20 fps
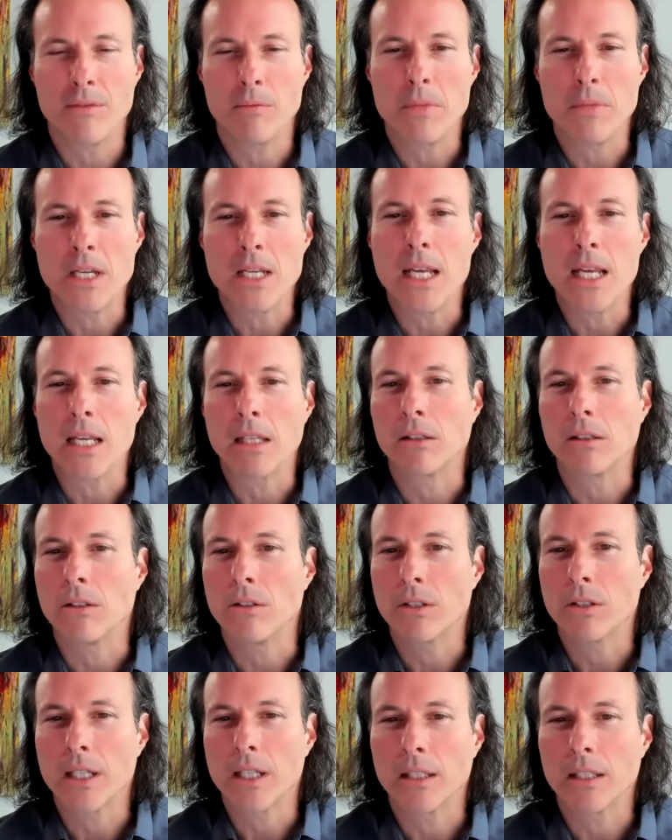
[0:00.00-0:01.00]
begin
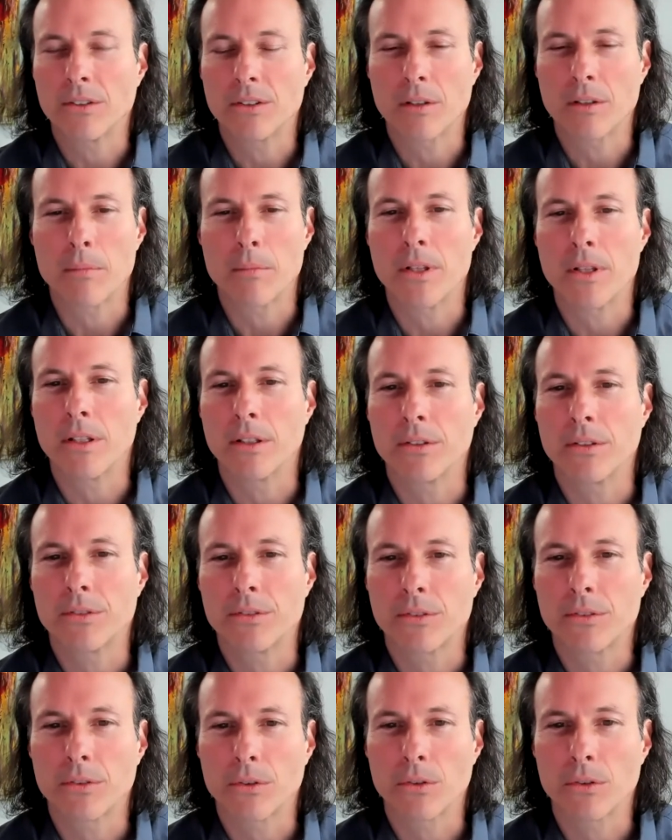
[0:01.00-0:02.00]
looking at some of this,
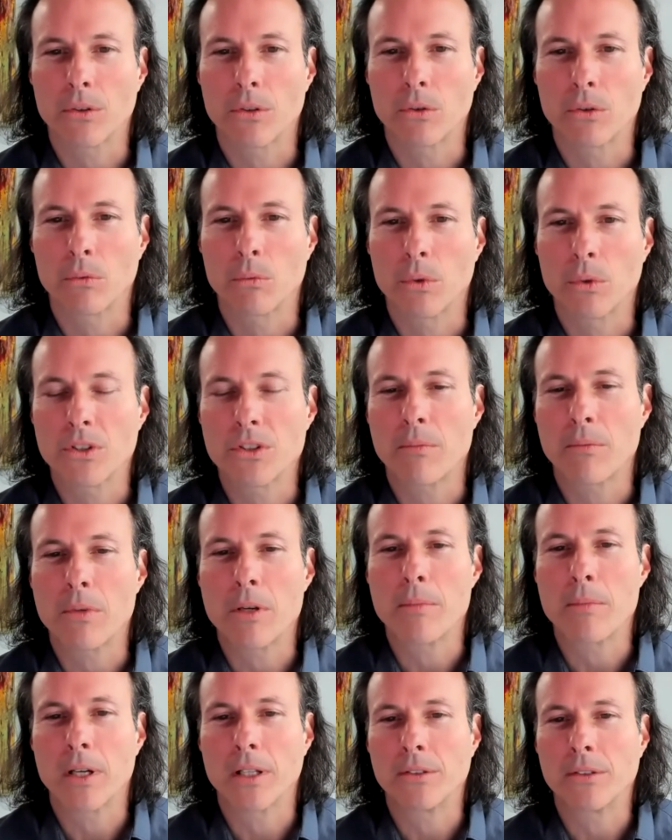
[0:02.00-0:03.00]
or where
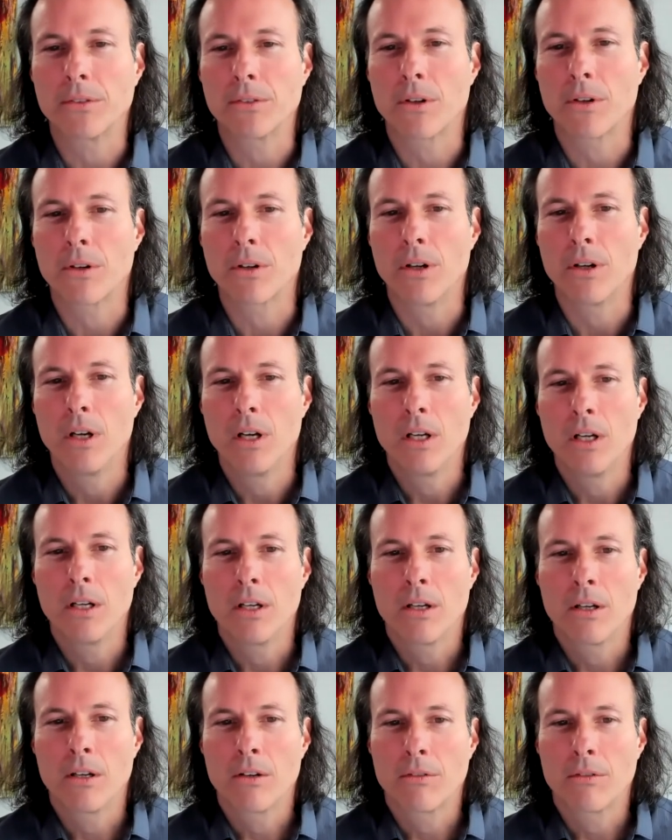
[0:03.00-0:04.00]
somebody might start.
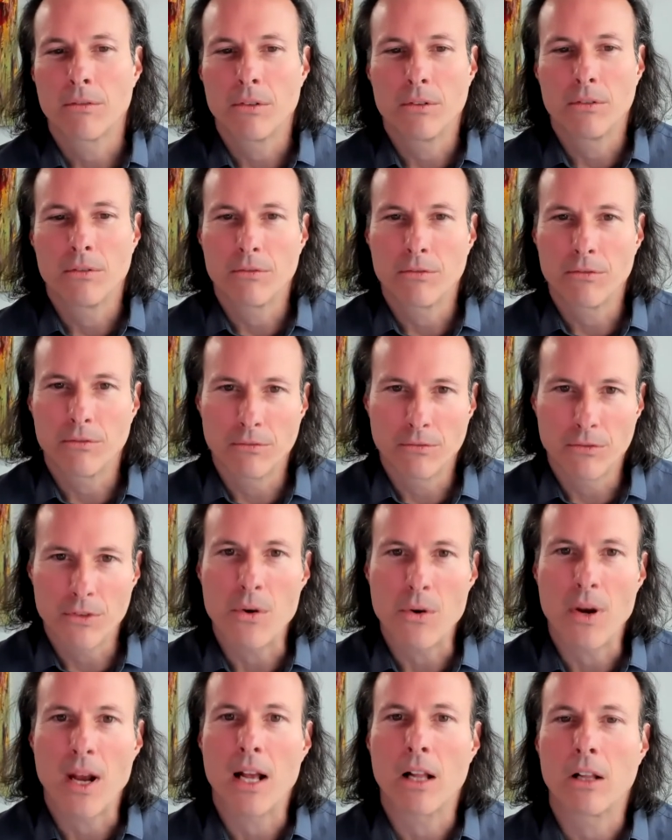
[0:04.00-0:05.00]
For
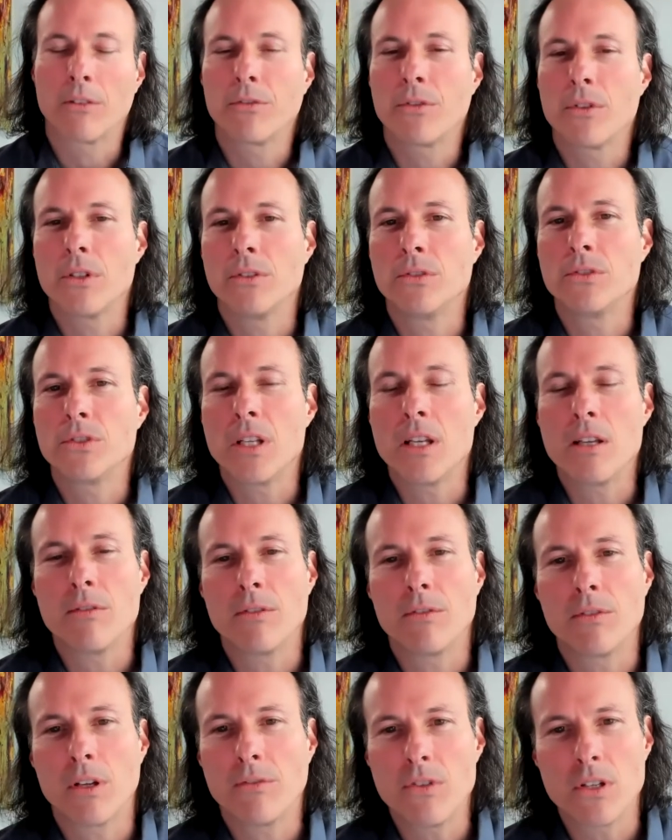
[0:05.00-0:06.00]
you, Alan, for you, Steve,
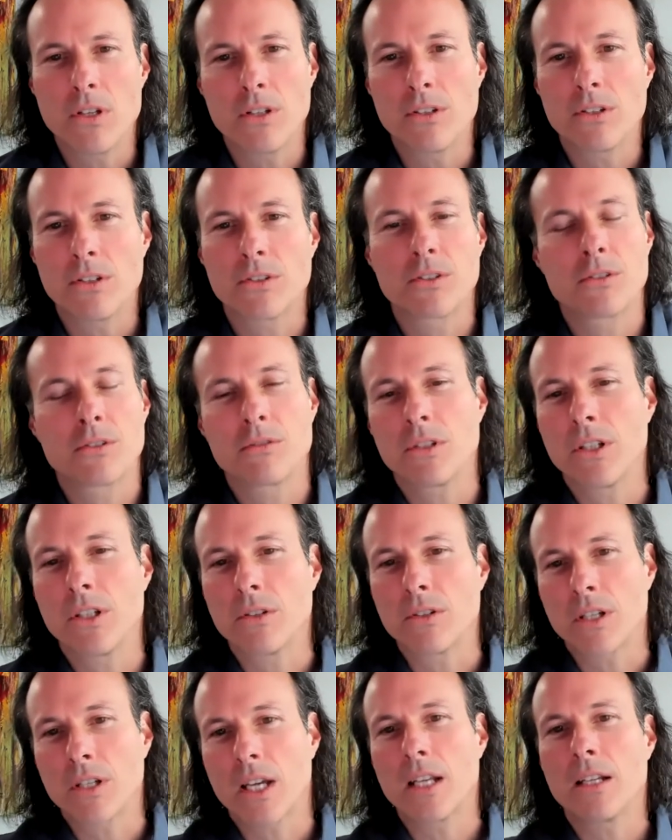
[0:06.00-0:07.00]
if you could just,
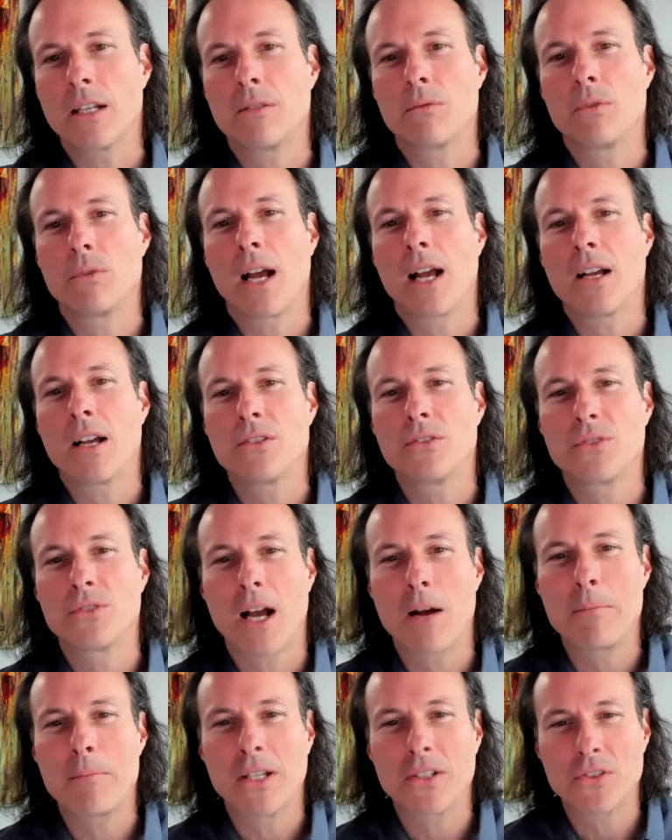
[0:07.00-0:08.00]
kind of
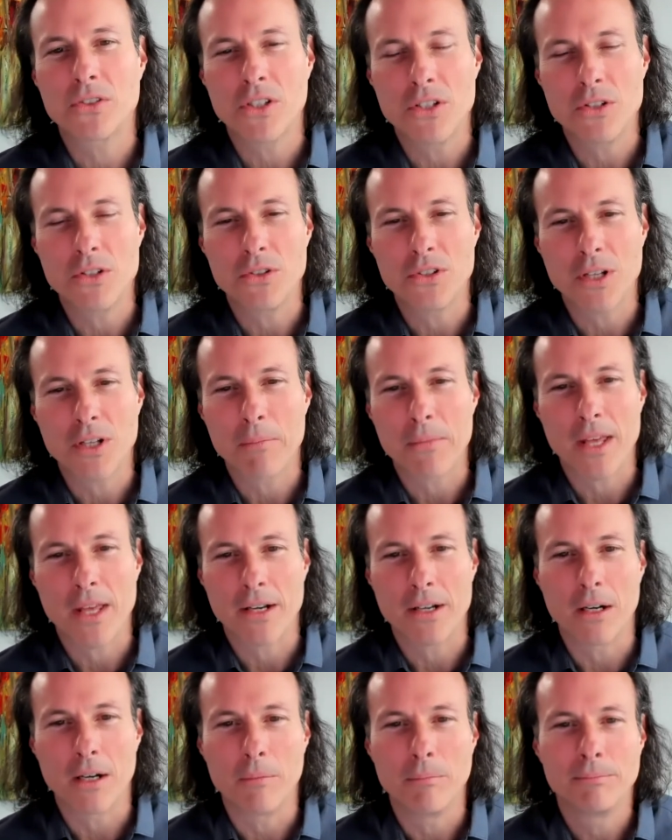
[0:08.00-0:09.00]
how best can you sum that
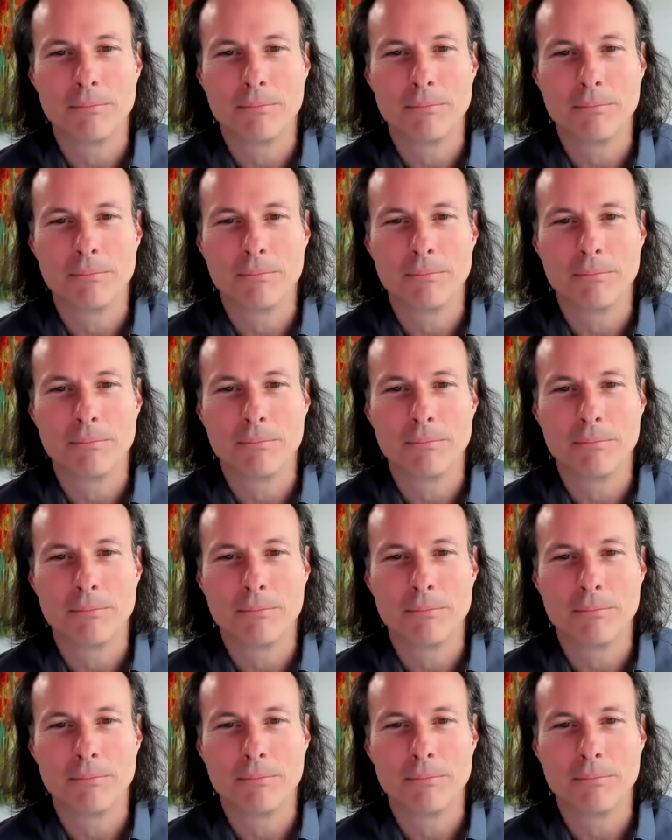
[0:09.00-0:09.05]
up?